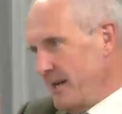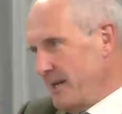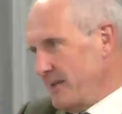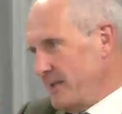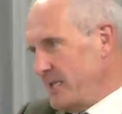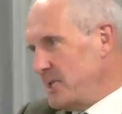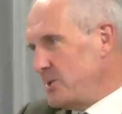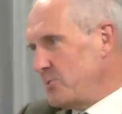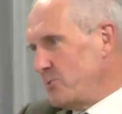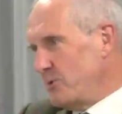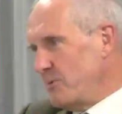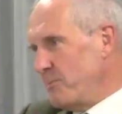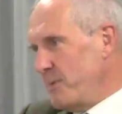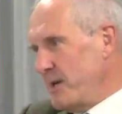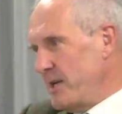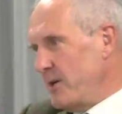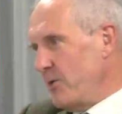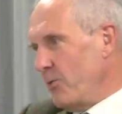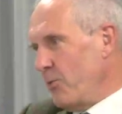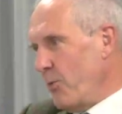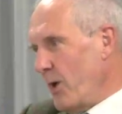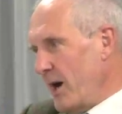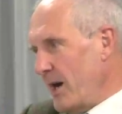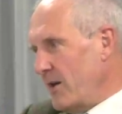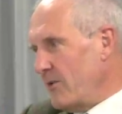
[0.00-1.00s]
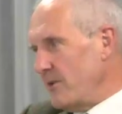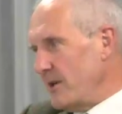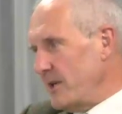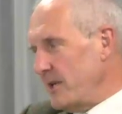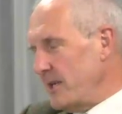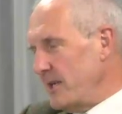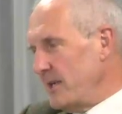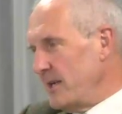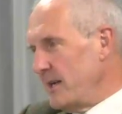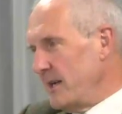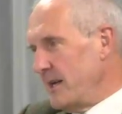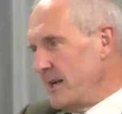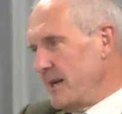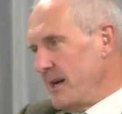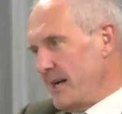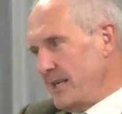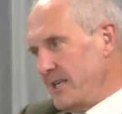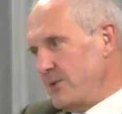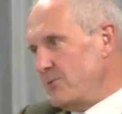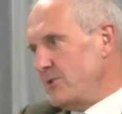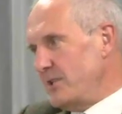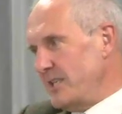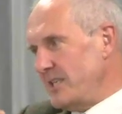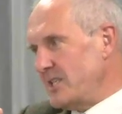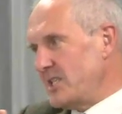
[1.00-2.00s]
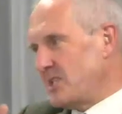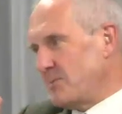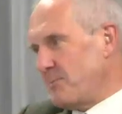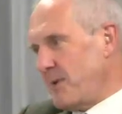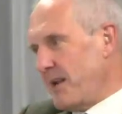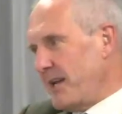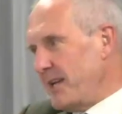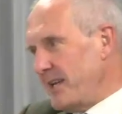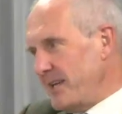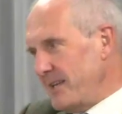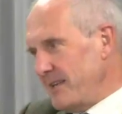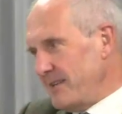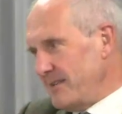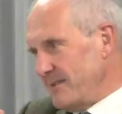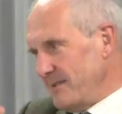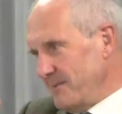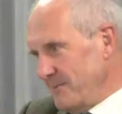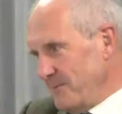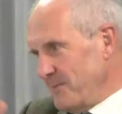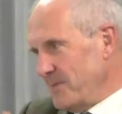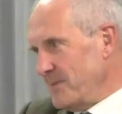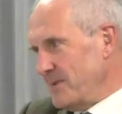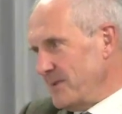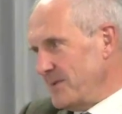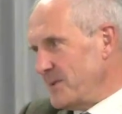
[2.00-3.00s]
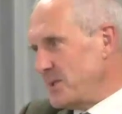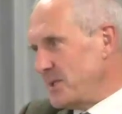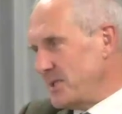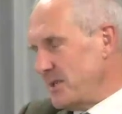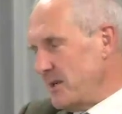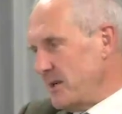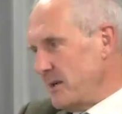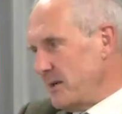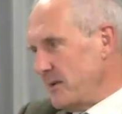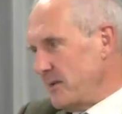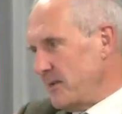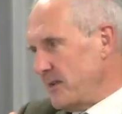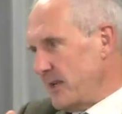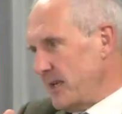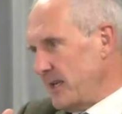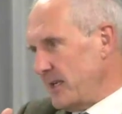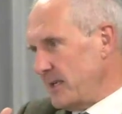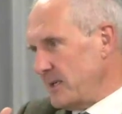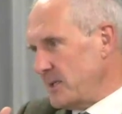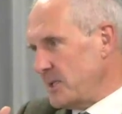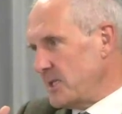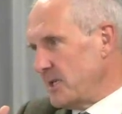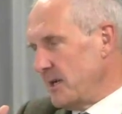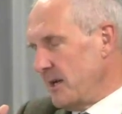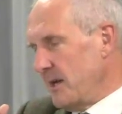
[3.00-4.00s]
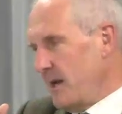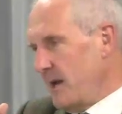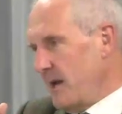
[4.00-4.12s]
This would be a worry and it would explain certain things.